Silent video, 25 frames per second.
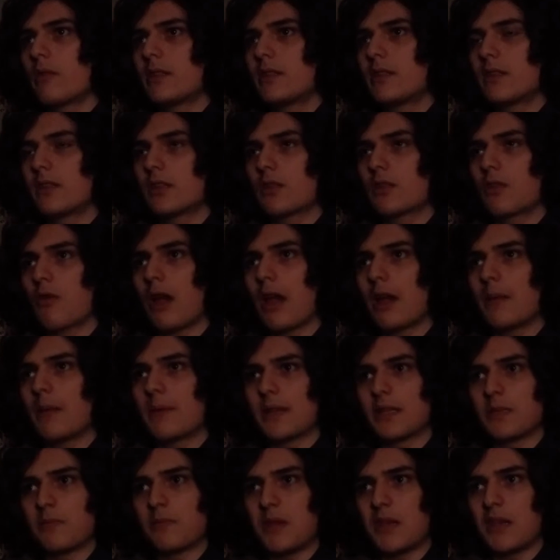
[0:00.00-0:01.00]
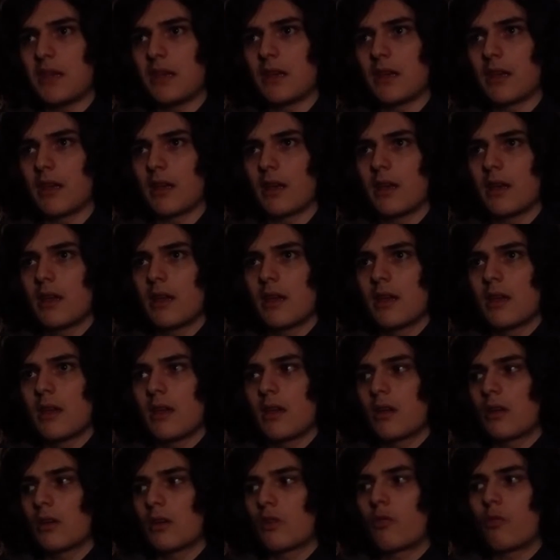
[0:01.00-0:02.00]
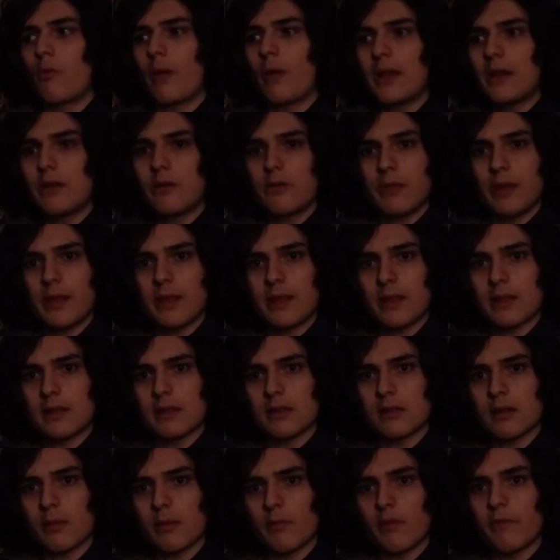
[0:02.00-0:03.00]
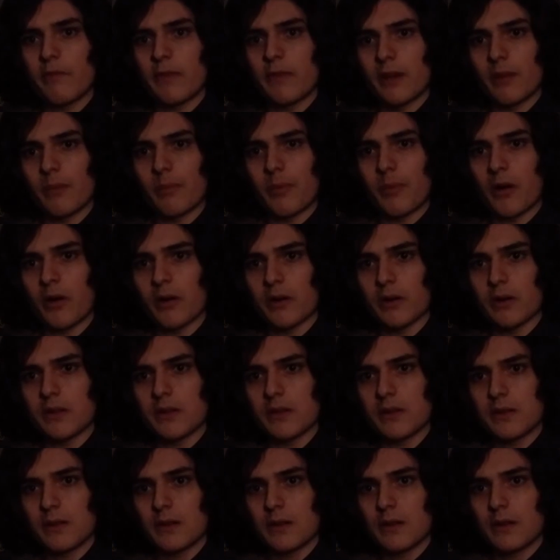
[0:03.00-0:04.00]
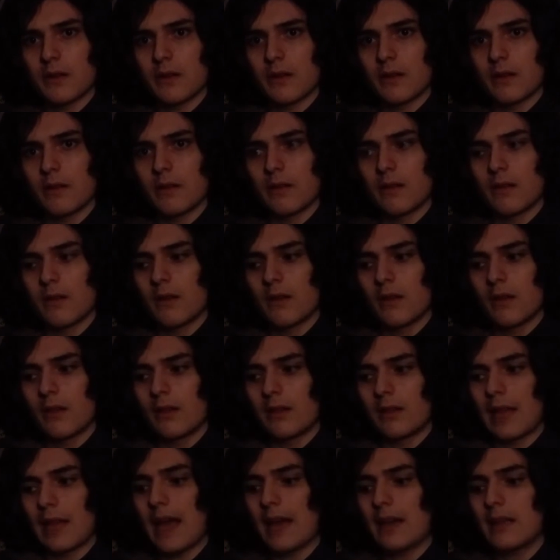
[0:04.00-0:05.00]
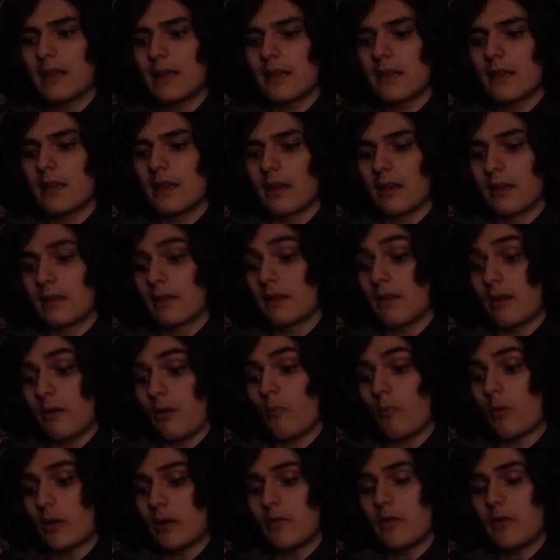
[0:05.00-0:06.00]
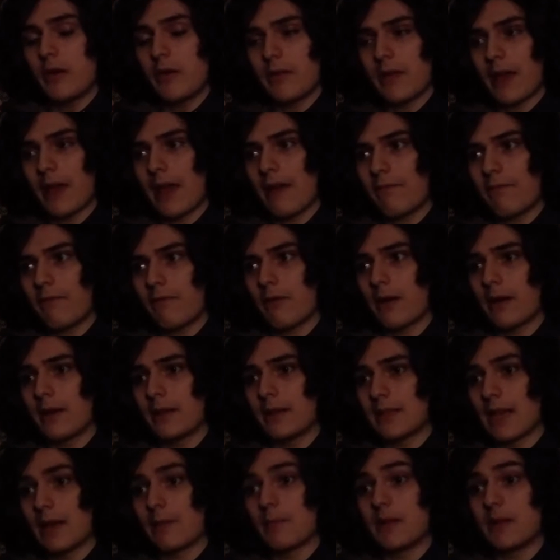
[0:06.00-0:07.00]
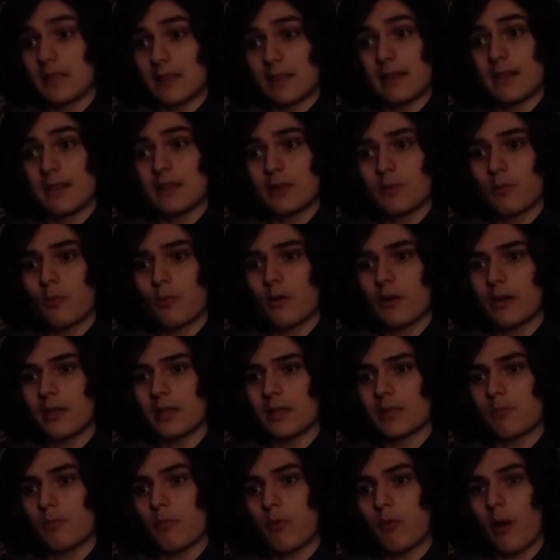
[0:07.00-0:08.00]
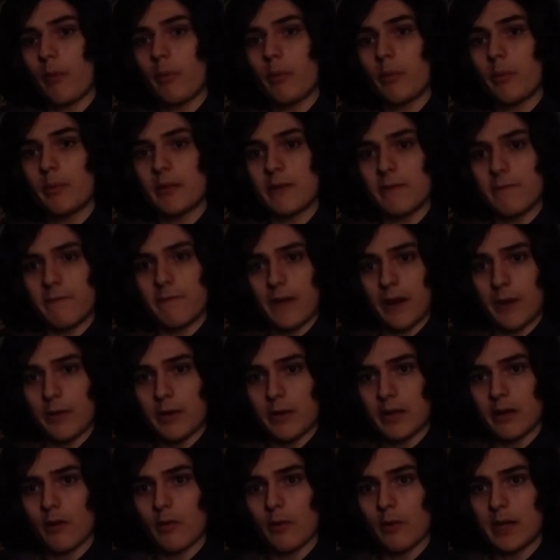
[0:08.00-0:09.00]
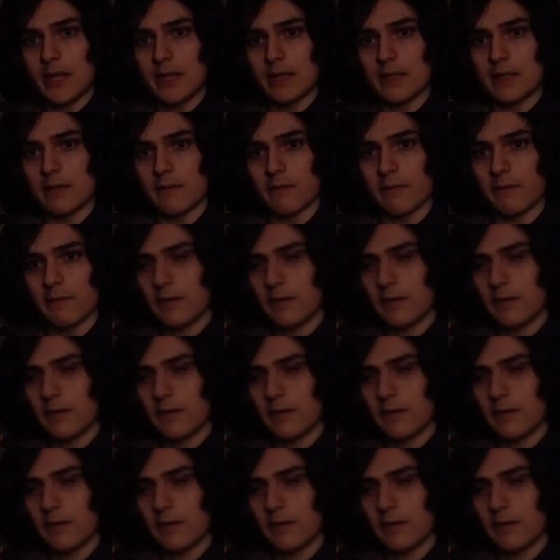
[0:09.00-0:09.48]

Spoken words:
described as being greater than the sum of their parts. That, when you hear that phrase, that means this work is probably very cohesive,